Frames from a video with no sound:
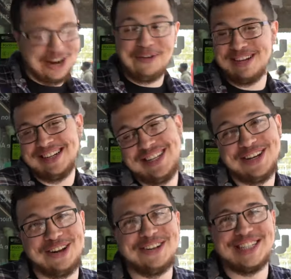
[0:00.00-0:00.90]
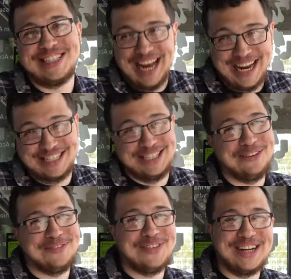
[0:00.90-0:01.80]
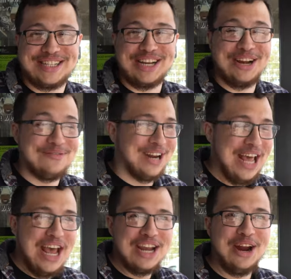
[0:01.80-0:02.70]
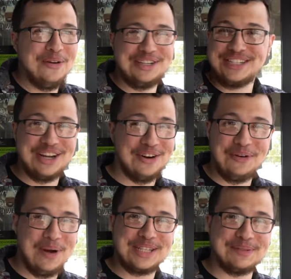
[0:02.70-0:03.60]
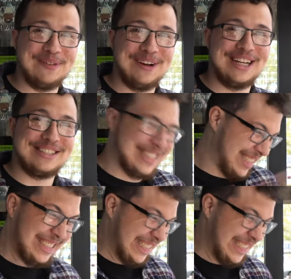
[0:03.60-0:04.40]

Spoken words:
know, you just tense up of excitement. You know, you just don't know where to put it. It's just.